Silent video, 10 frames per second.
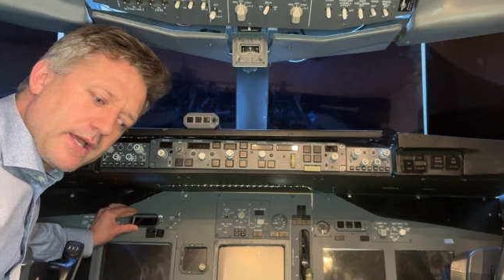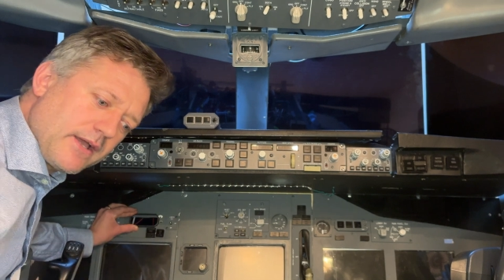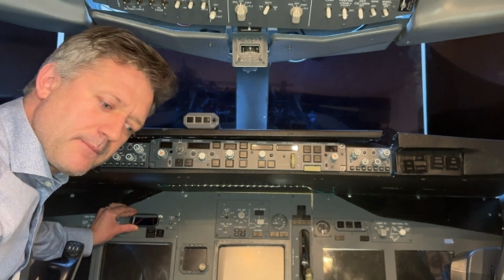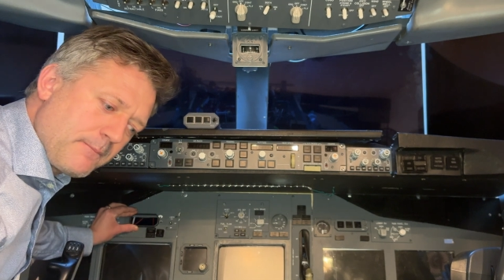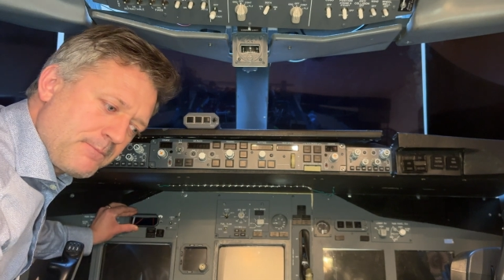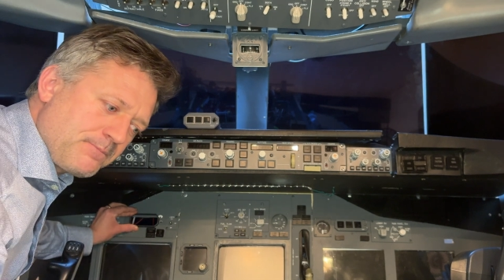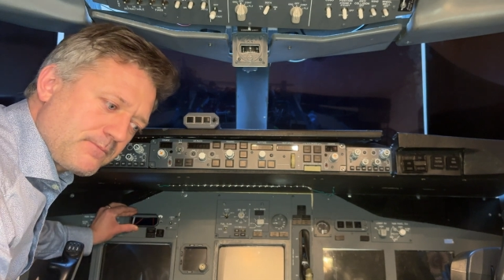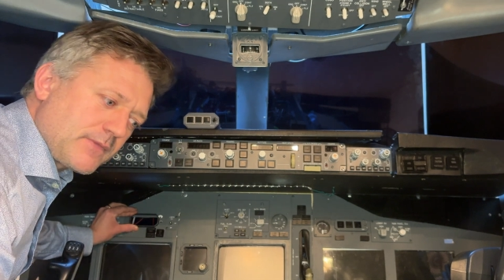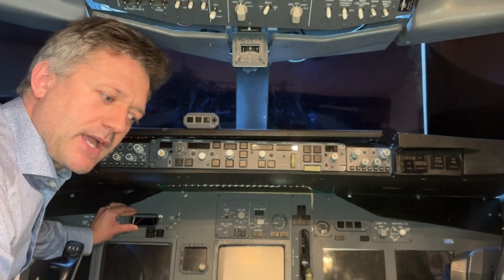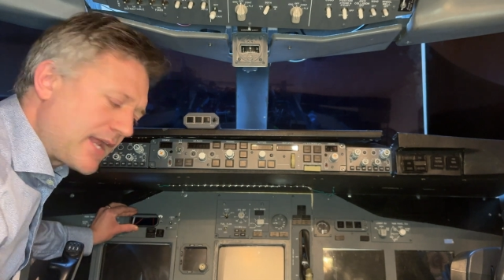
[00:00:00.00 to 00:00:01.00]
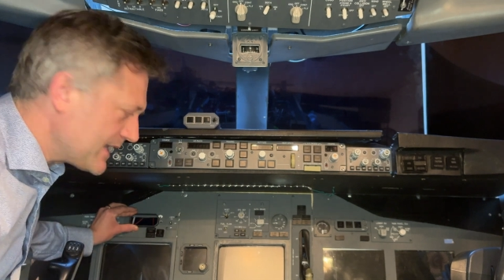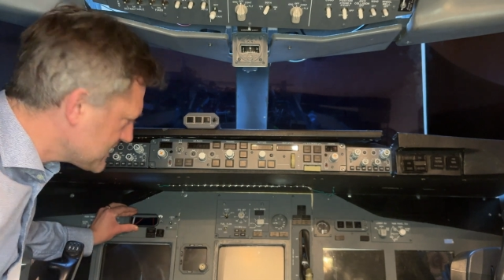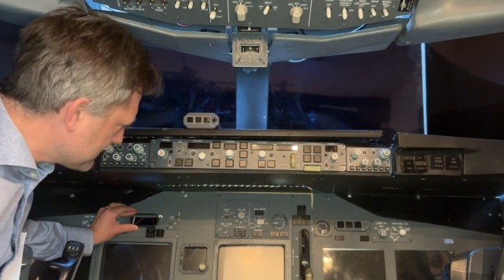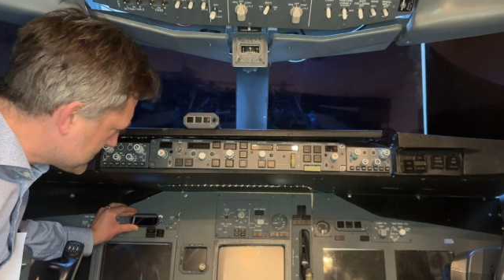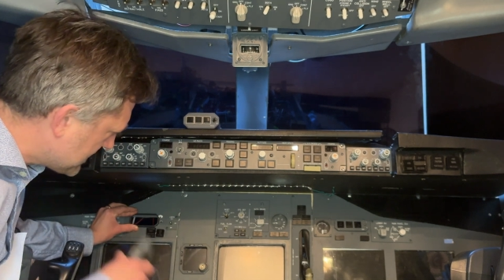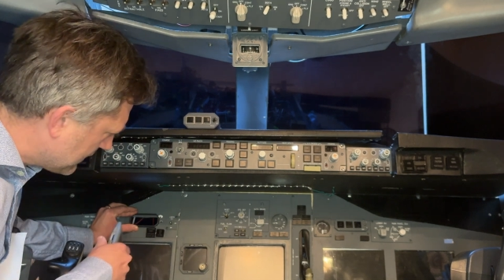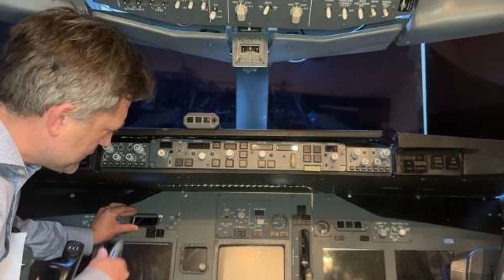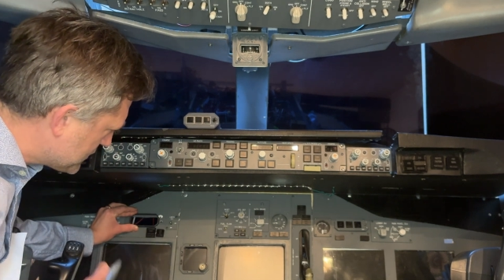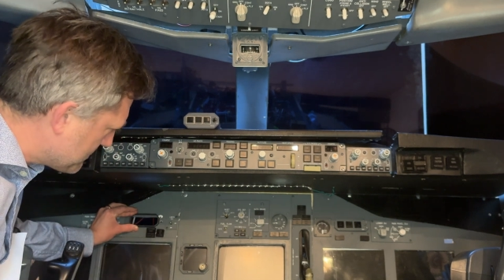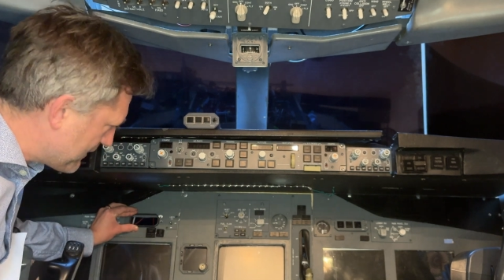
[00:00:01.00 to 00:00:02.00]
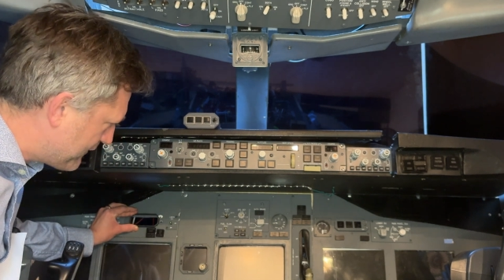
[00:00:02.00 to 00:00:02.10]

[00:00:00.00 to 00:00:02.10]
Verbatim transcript: Um, and as I'm still using my